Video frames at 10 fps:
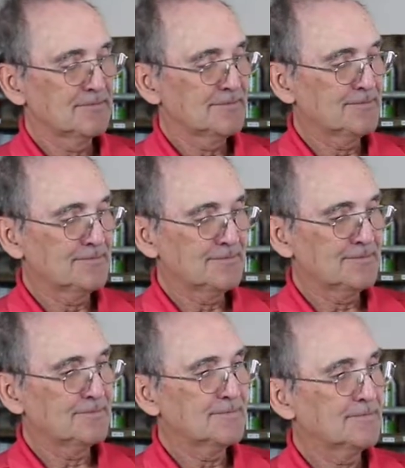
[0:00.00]

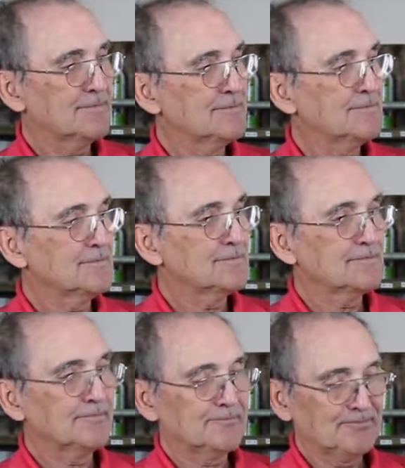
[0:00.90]

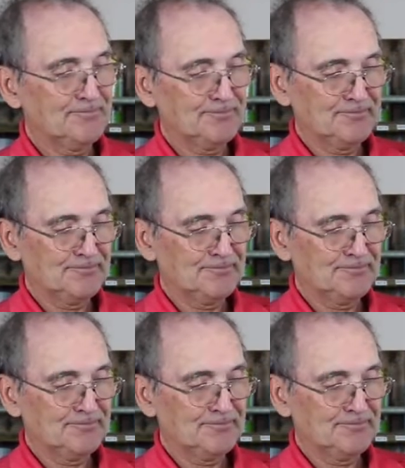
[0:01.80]
This person isn't speaking.